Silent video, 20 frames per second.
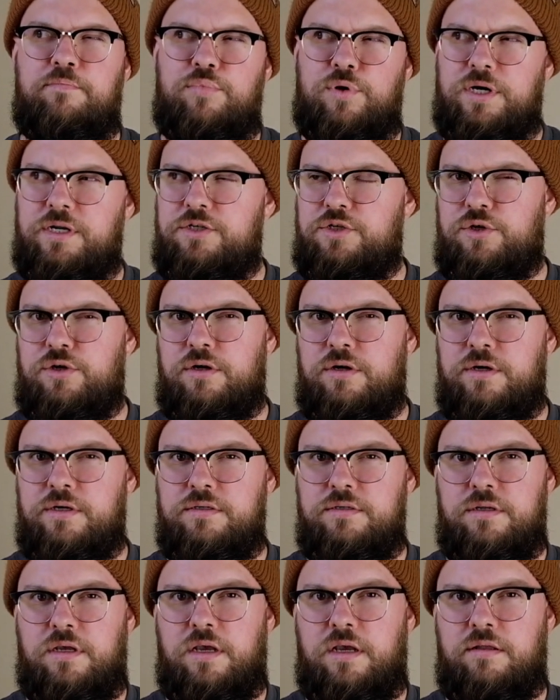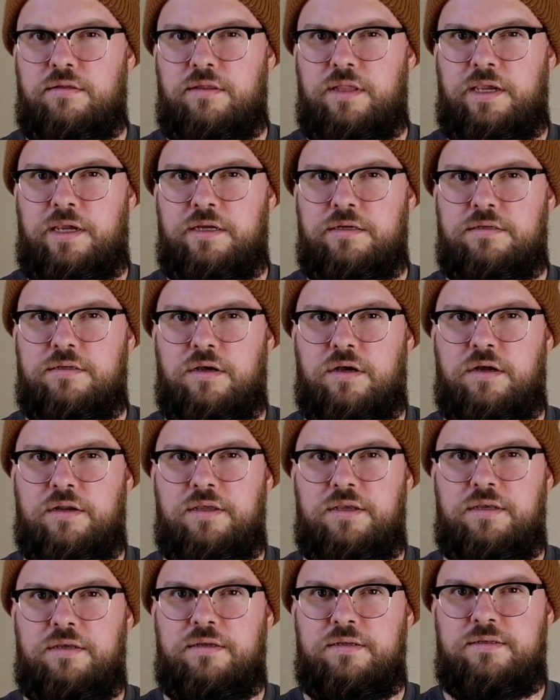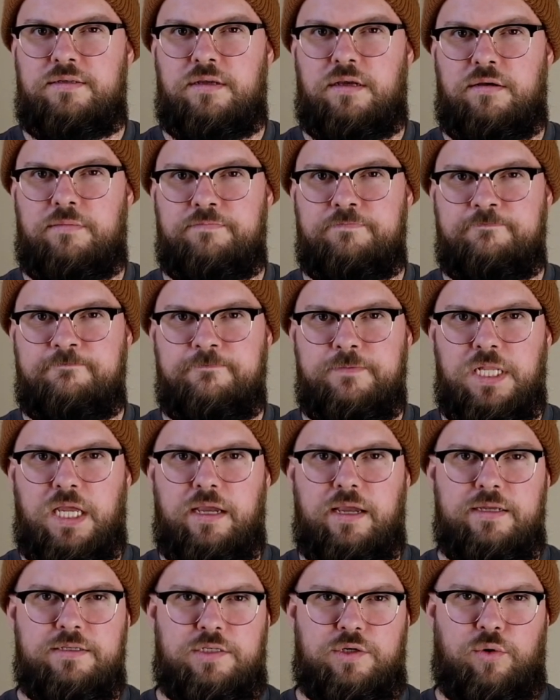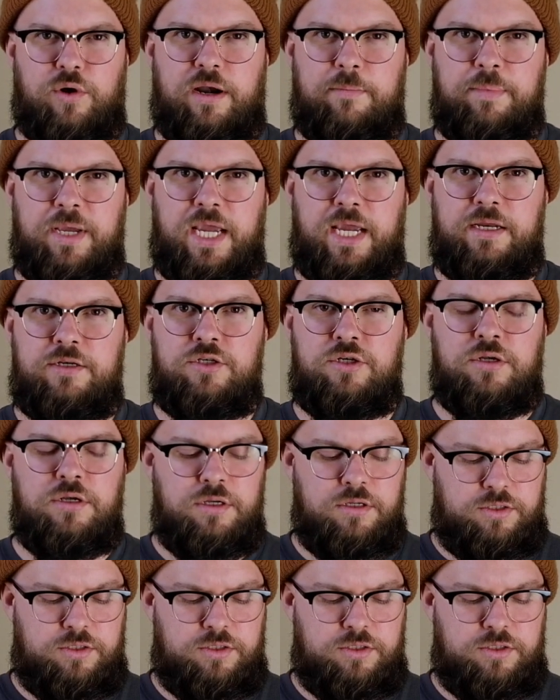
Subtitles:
pretty sure is linked on his Instagram page.